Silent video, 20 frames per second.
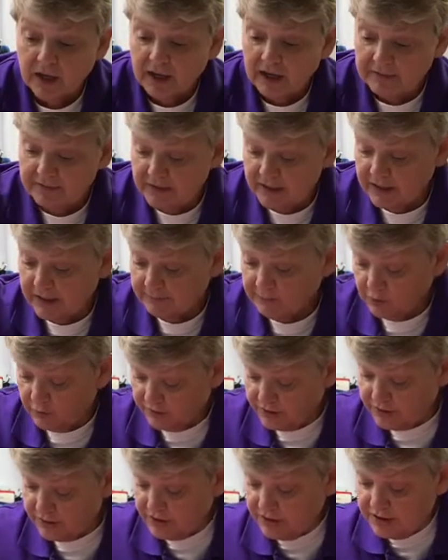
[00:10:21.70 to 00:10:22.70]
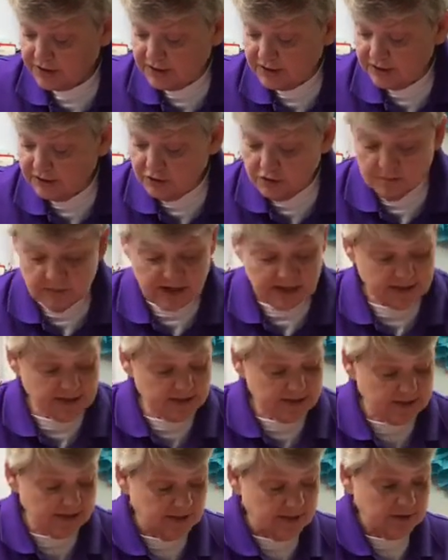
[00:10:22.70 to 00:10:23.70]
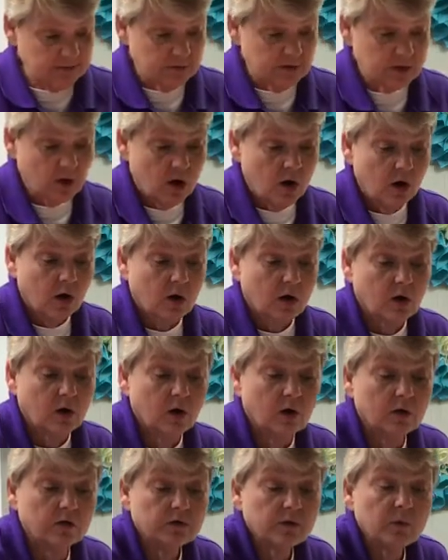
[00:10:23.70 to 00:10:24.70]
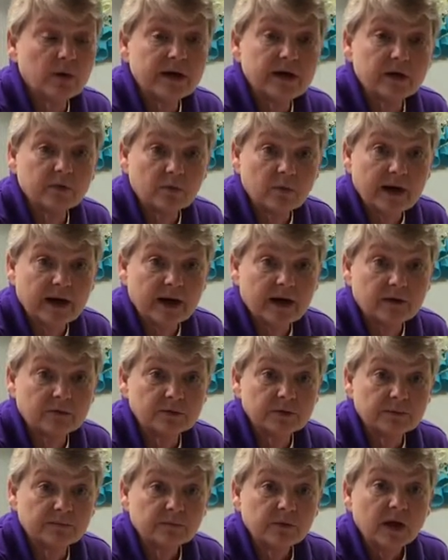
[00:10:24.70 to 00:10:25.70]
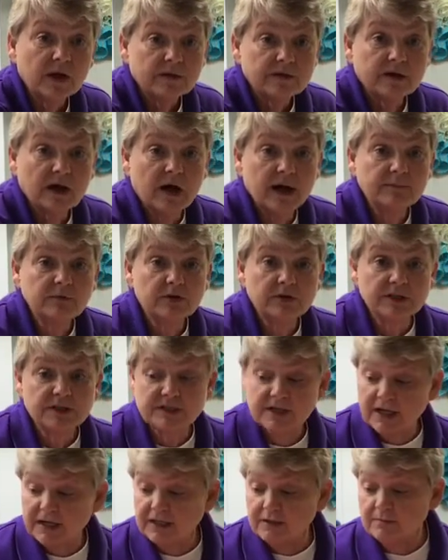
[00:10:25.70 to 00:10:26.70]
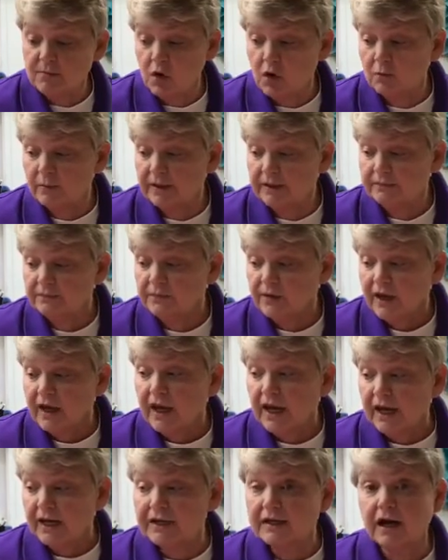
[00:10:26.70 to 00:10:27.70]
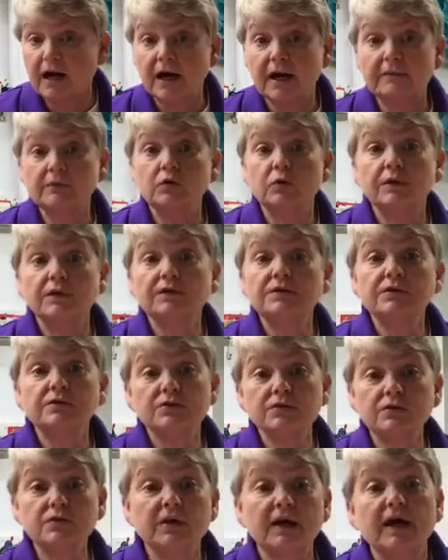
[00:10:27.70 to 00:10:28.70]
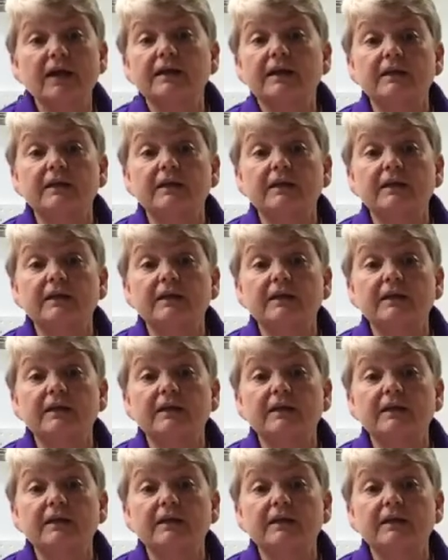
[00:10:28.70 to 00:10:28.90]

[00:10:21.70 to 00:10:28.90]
And then I'm going to continue my seams all the way around. Now I'm going to take a moment and I'm going to do that.